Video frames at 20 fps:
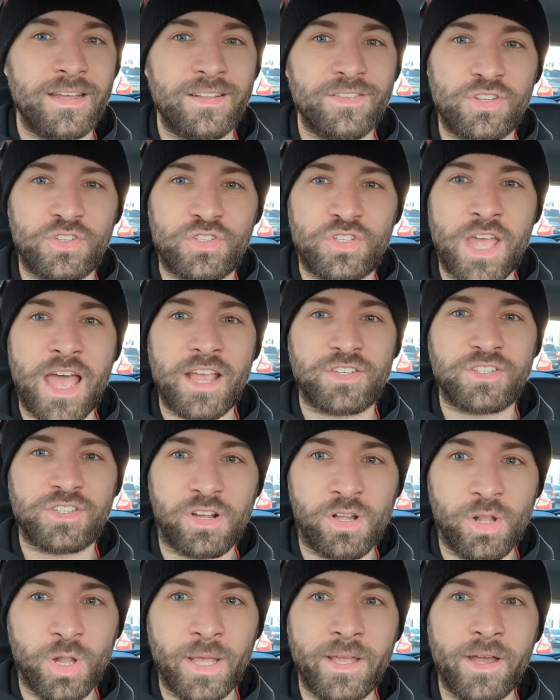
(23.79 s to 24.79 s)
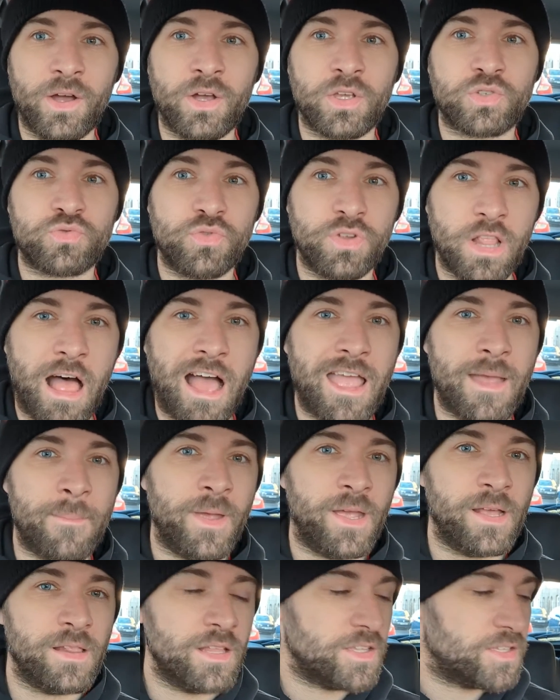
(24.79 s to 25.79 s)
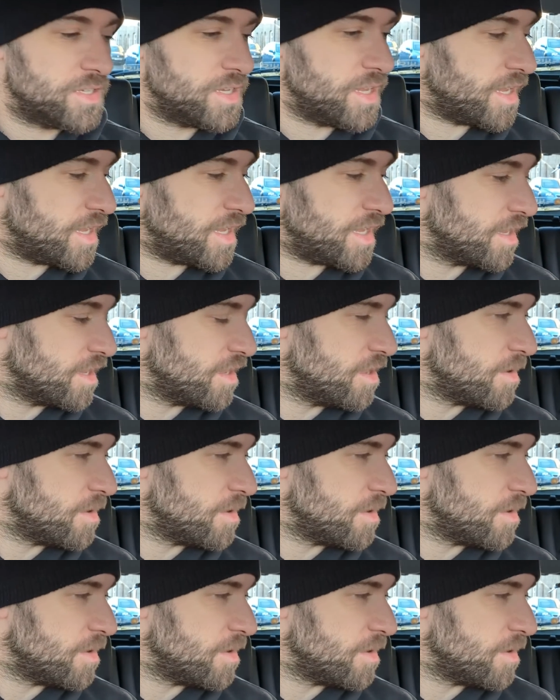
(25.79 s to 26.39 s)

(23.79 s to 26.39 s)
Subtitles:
to test the Clio's reliability,